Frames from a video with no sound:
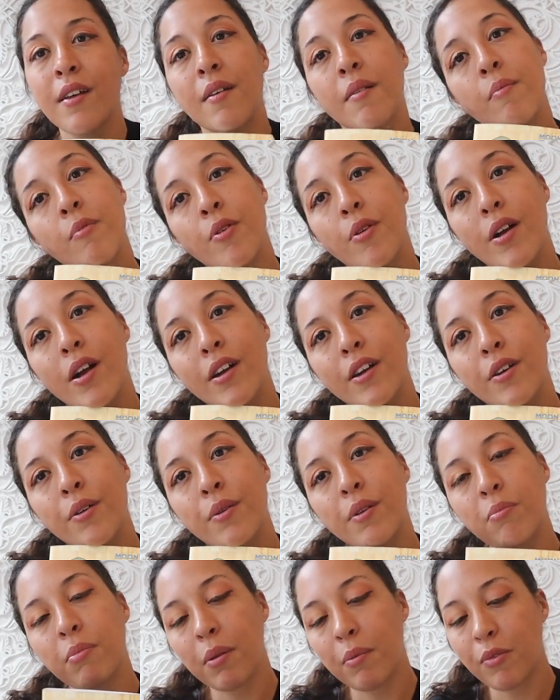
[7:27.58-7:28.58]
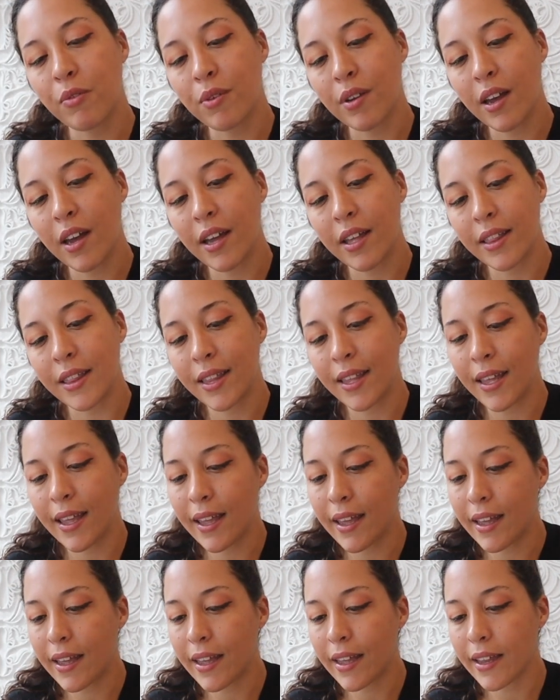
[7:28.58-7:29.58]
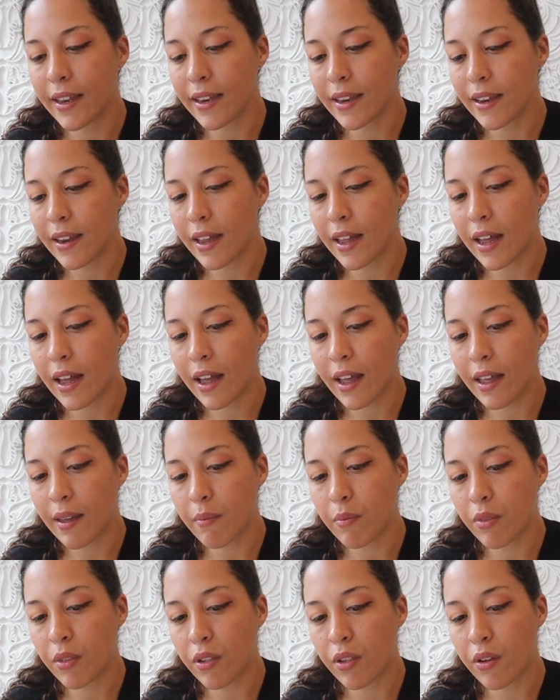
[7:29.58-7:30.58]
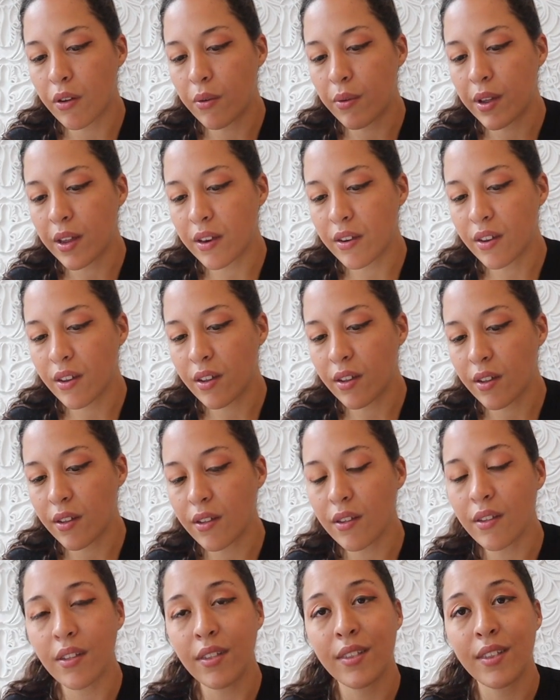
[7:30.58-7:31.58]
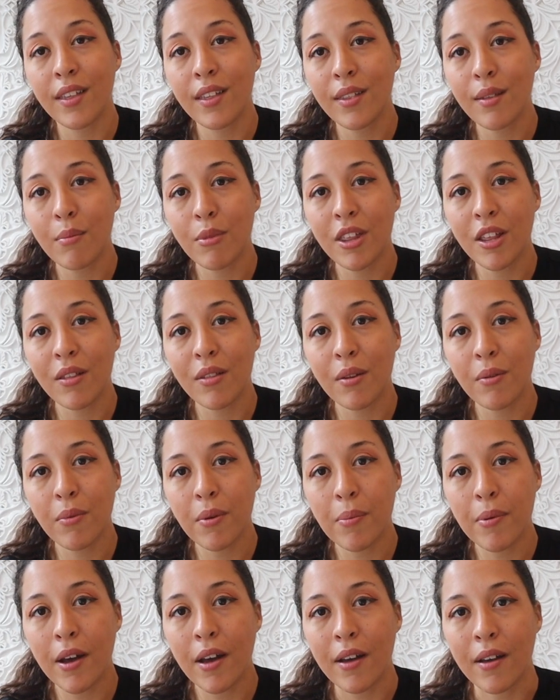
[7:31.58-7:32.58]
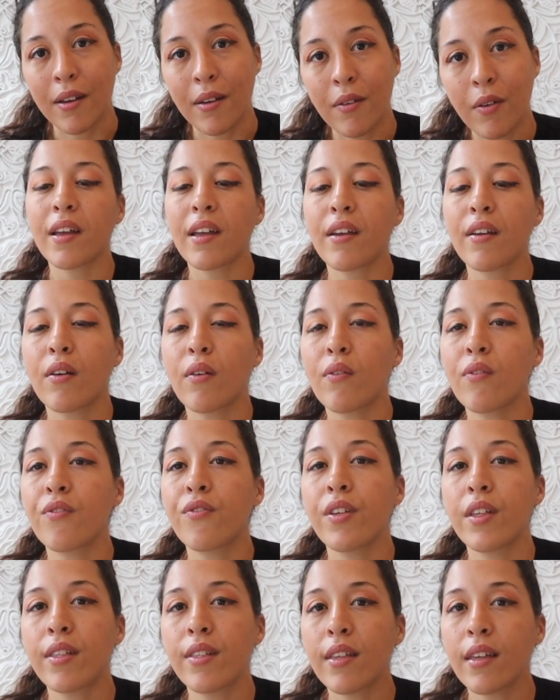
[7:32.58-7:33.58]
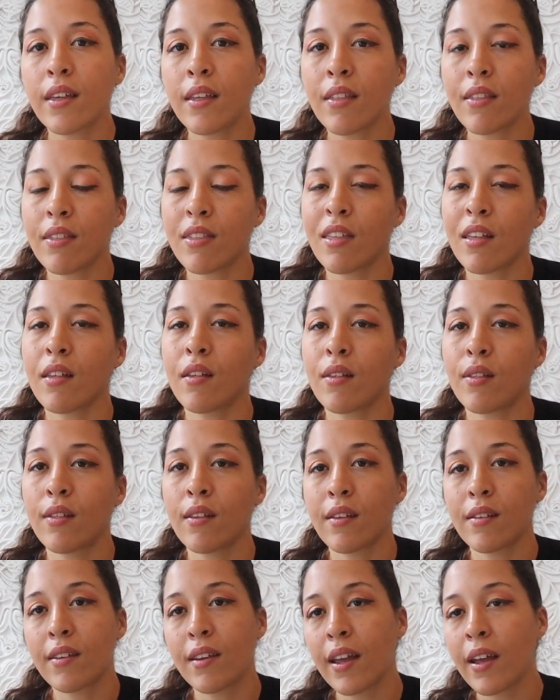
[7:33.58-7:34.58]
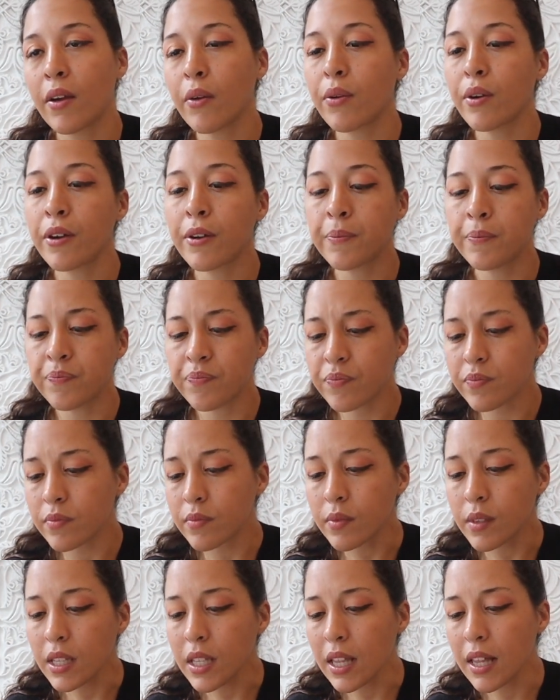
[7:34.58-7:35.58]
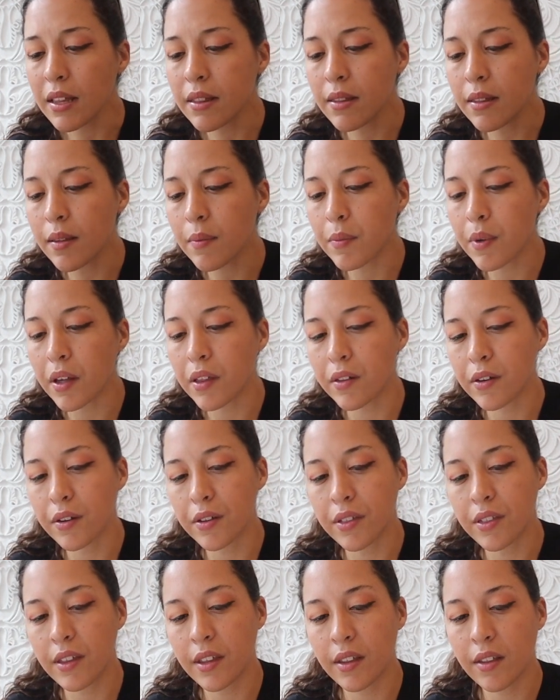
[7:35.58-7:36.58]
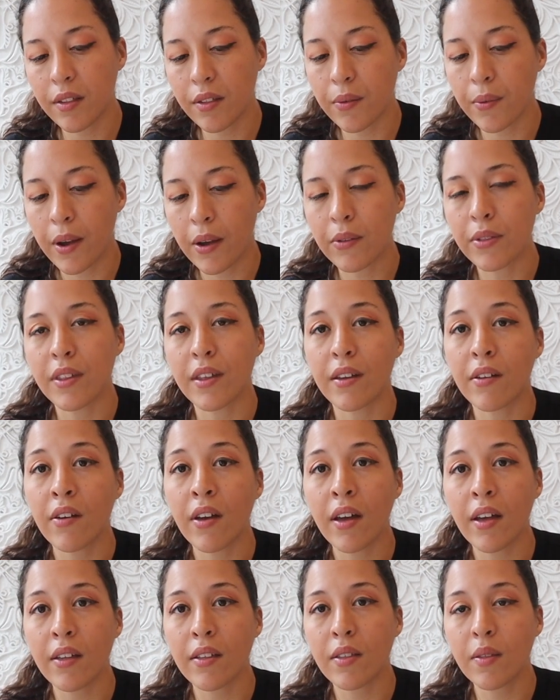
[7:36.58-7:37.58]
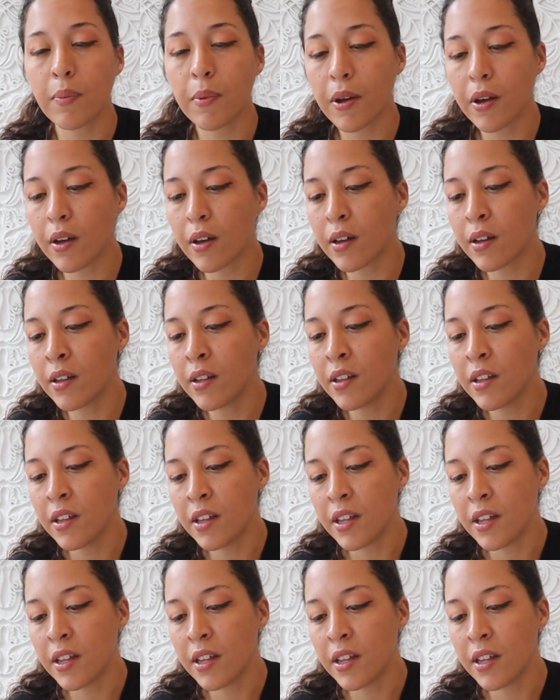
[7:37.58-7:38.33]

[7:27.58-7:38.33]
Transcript: Morocco with my moon guides, and I'm going to see some things in Rabat. I can go visit the Hassan Tower and some other things around the Casbah